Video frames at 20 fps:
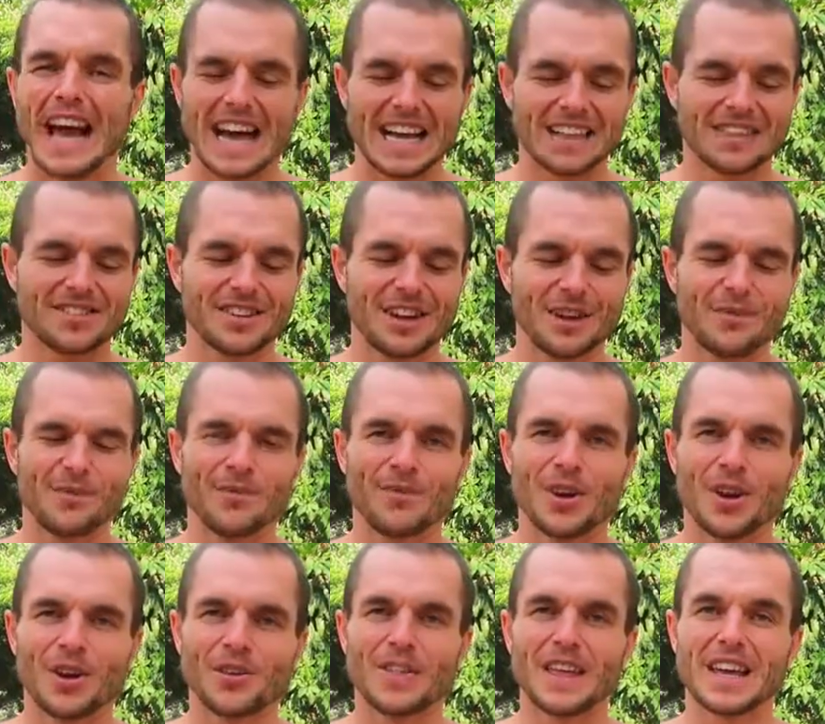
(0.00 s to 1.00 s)
And
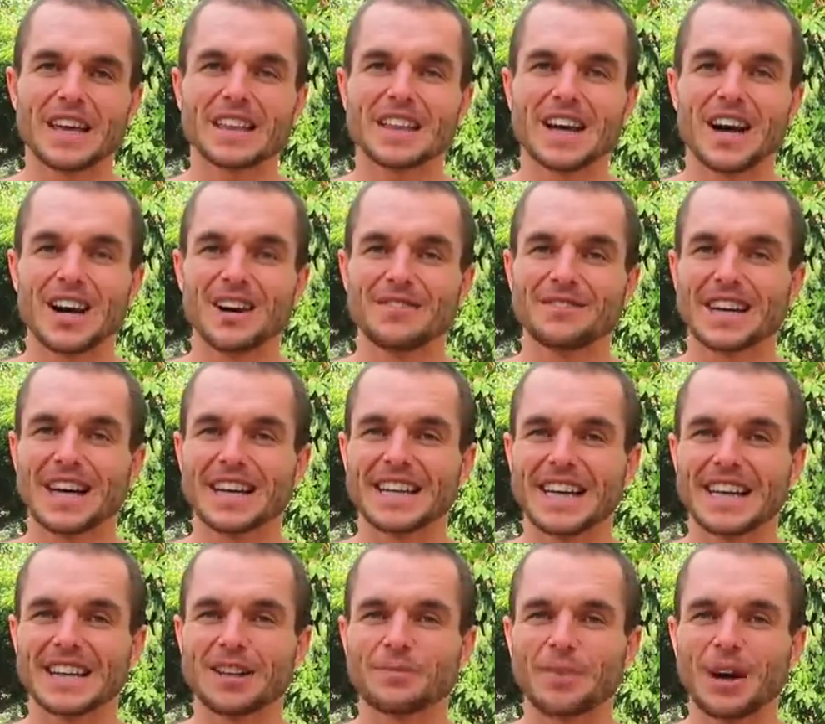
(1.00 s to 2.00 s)
something that I've done
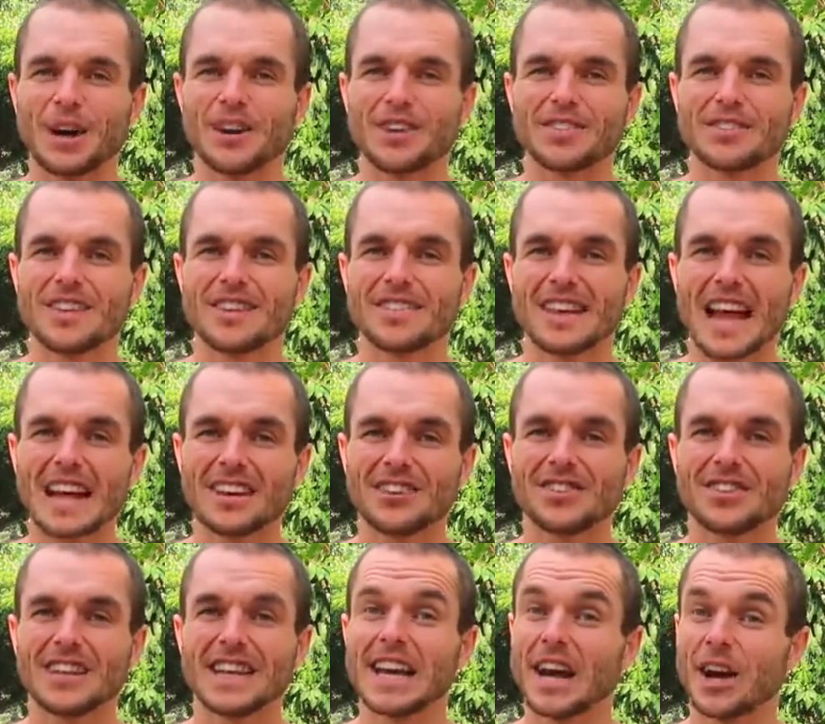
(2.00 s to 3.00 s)
in the past is
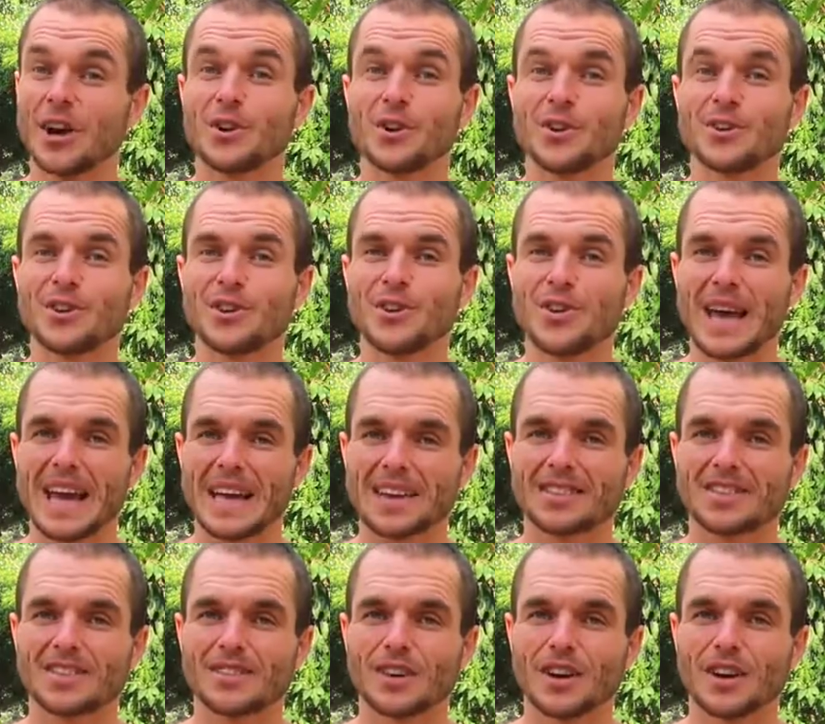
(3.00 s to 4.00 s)
actually go and do
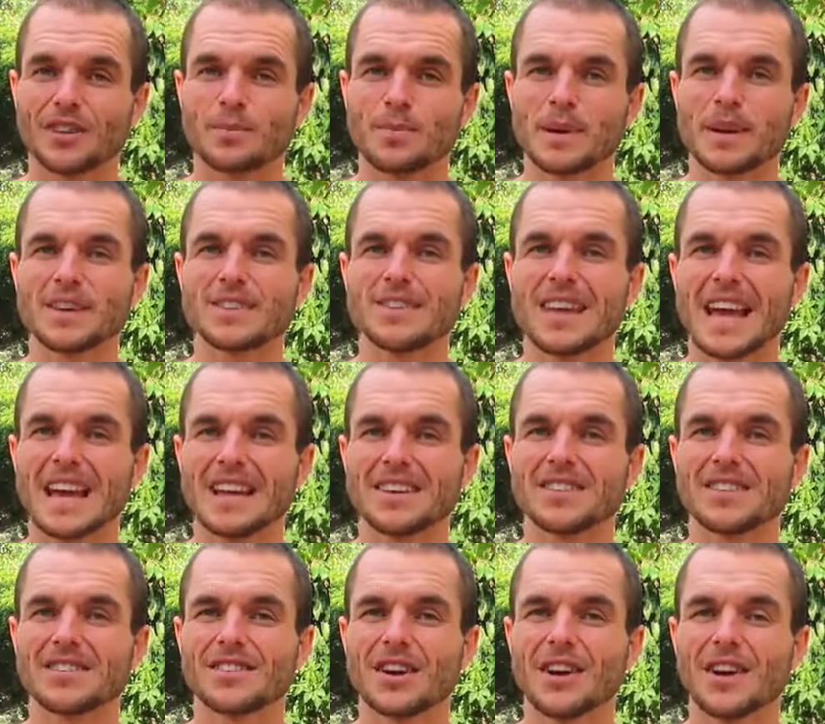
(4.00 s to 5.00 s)
exercise because
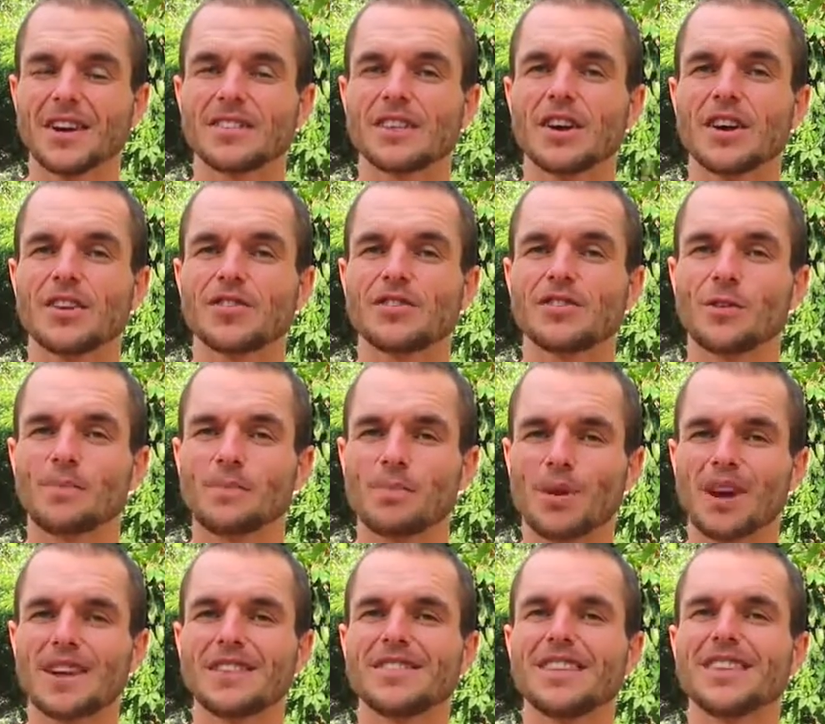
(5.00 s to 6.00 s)
exercise
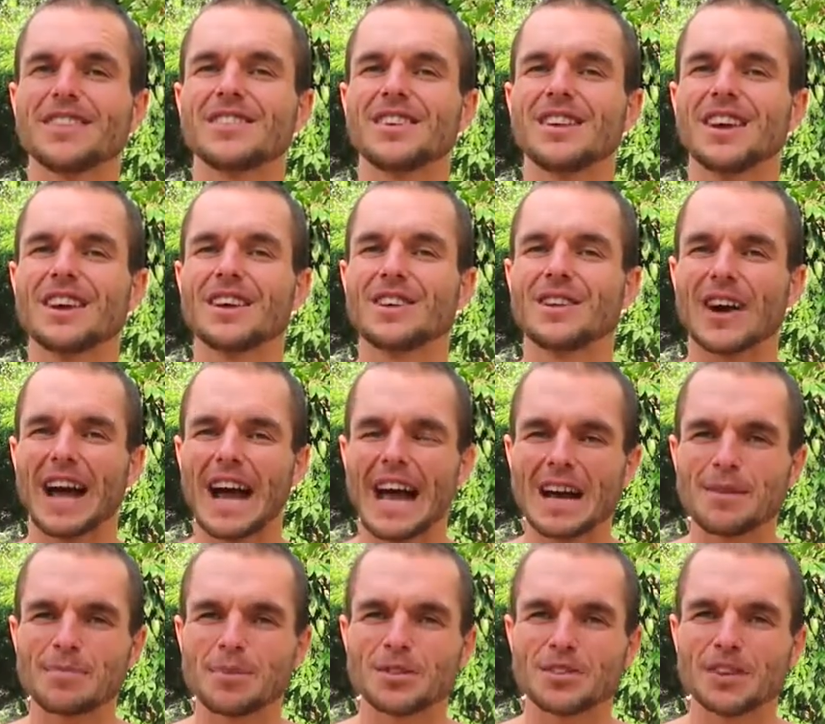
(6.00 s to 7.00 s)
suppresses your
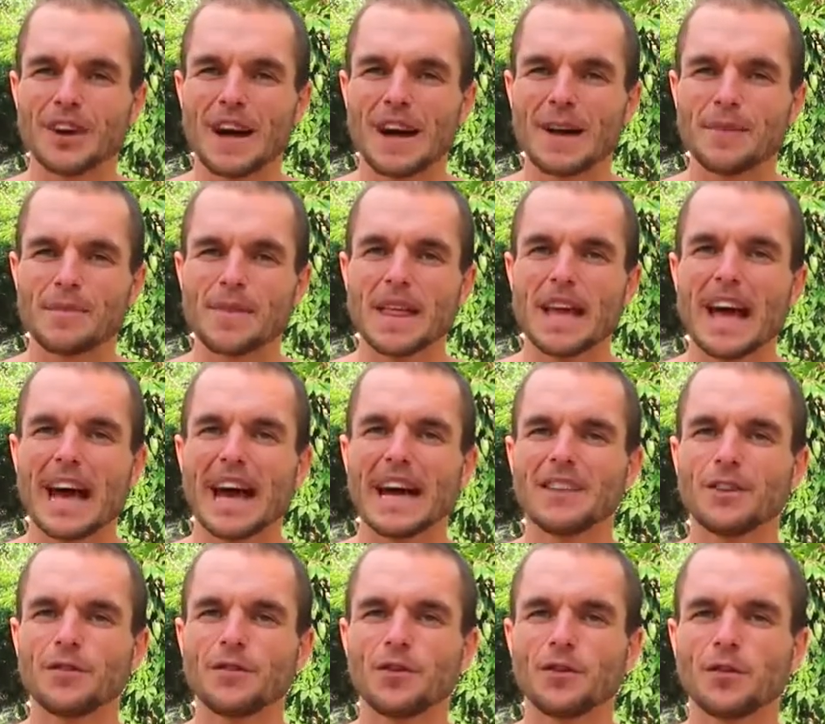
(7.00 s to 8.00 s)
appetite
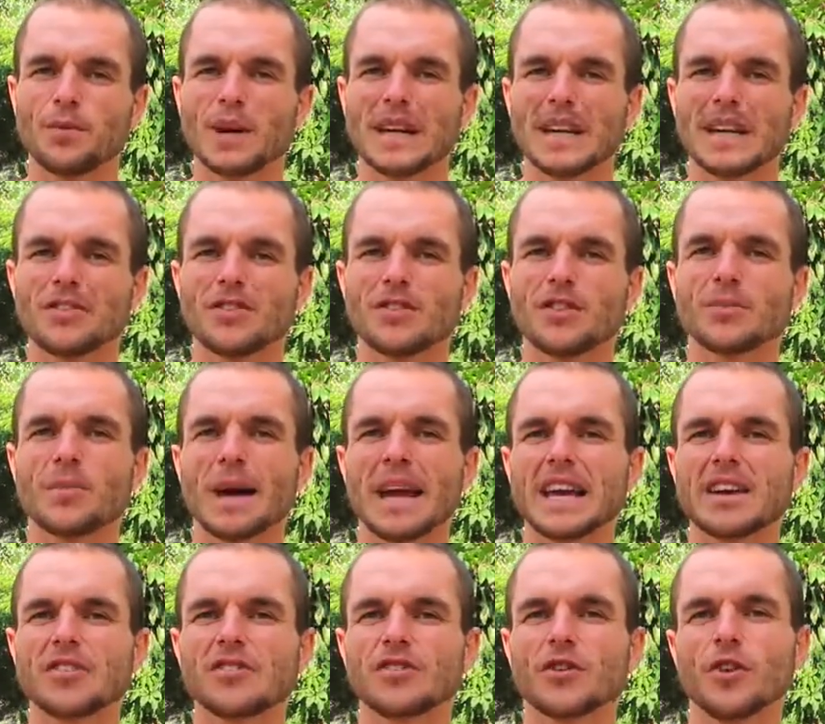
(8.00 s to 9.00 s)
and the fourth one is just
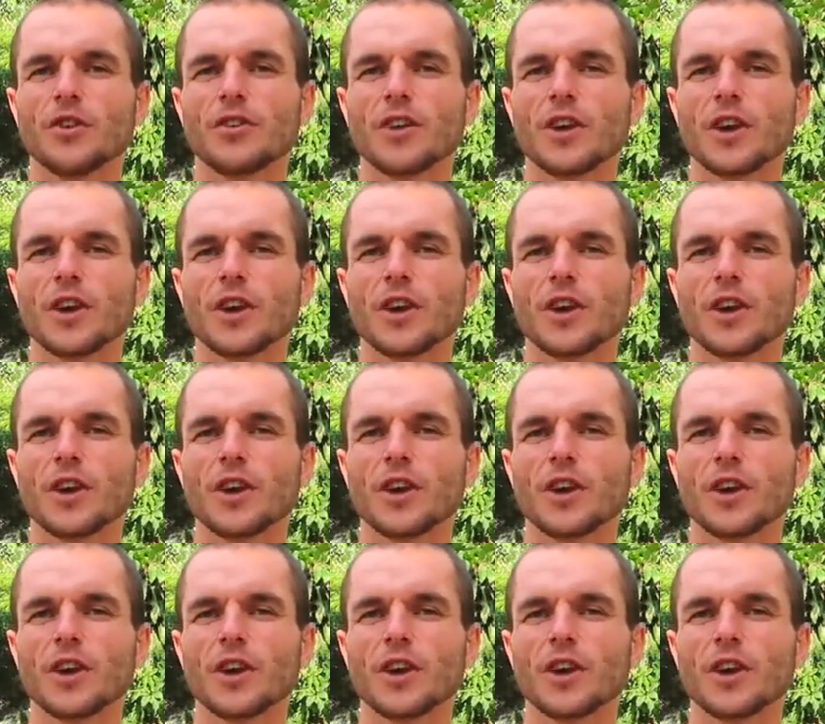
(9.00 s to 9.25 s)
making sure